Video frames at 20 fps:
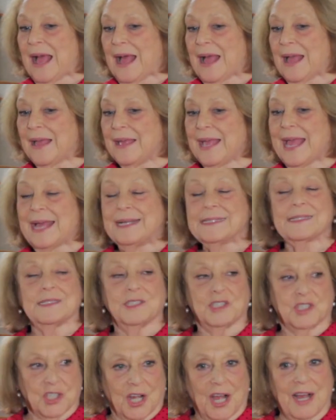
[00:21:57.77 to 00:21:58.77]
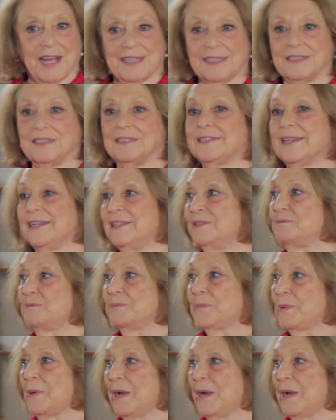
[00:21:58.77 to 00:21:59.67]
I, as a child, and